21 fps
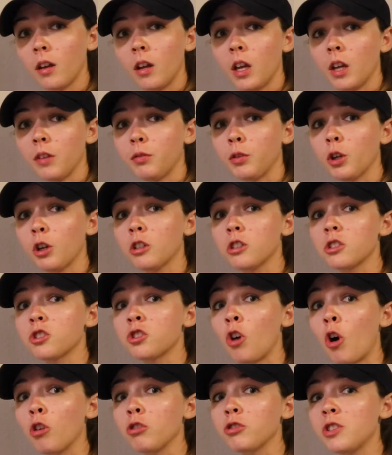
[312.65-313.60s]
If you're a
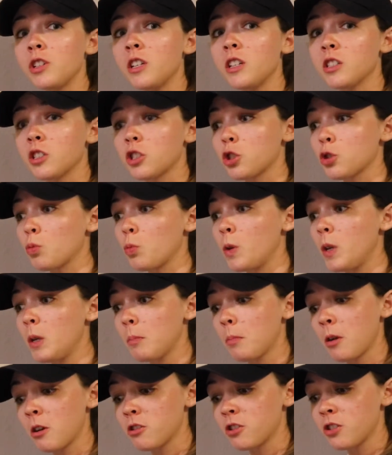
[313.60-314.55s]
salty and
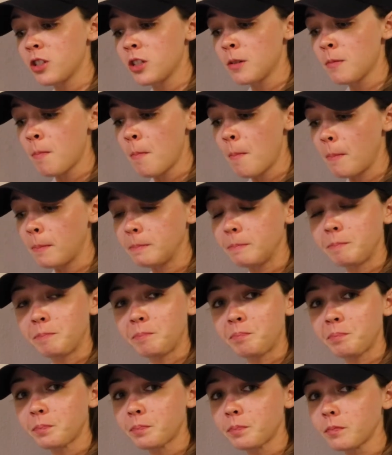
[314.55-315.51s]
sweet person,
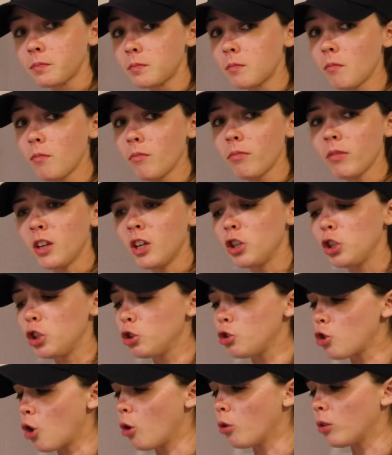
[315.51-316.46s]

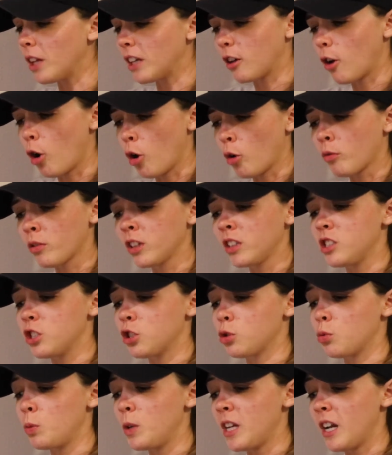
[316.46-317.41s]
you don't like overly
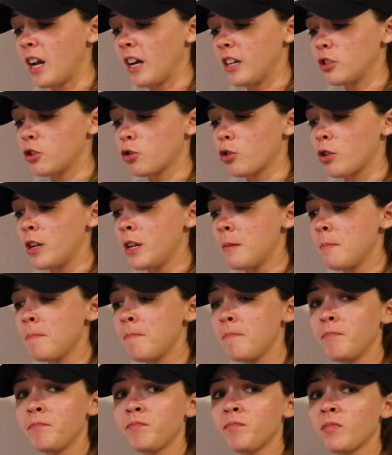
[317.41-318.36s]
sweet ice cream,
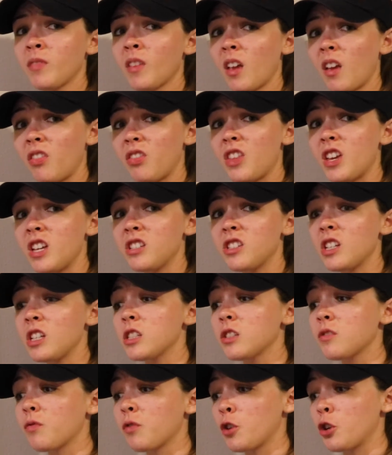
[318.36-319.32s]
this
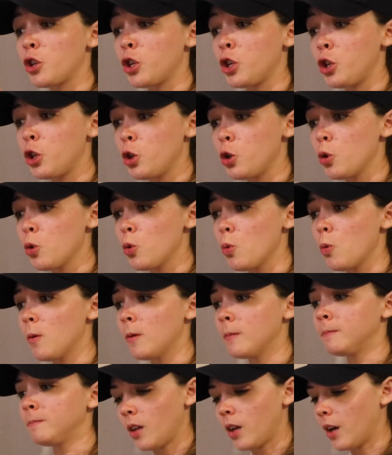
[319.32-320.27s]
is for you.
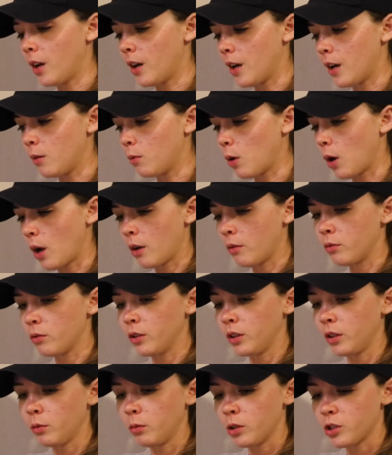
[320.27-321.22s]
Yeah, I
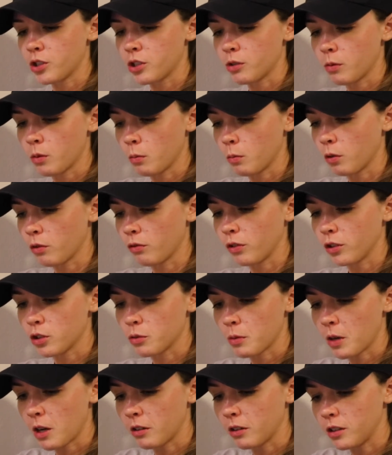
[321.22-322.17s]
really wish there were more
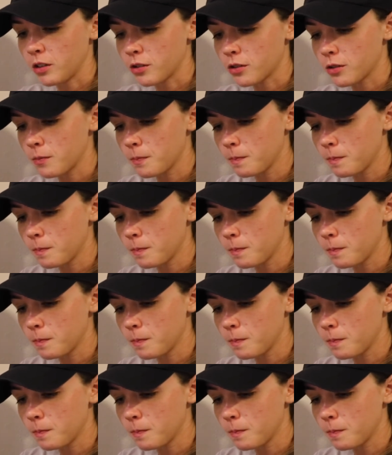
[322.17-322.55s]
fudge brownies.